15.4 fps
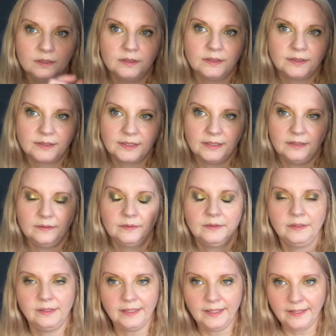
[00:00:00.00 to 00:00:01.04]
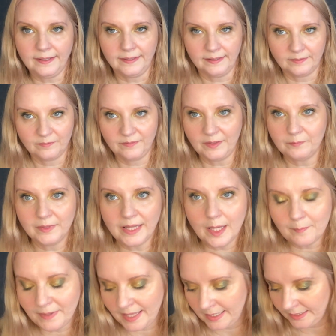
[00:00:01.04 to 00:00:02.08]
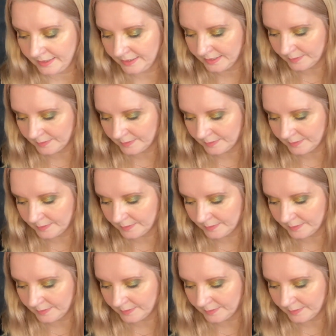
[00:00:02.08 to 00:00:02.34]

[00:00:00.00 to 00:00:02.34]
So yeah, had fun with that palette this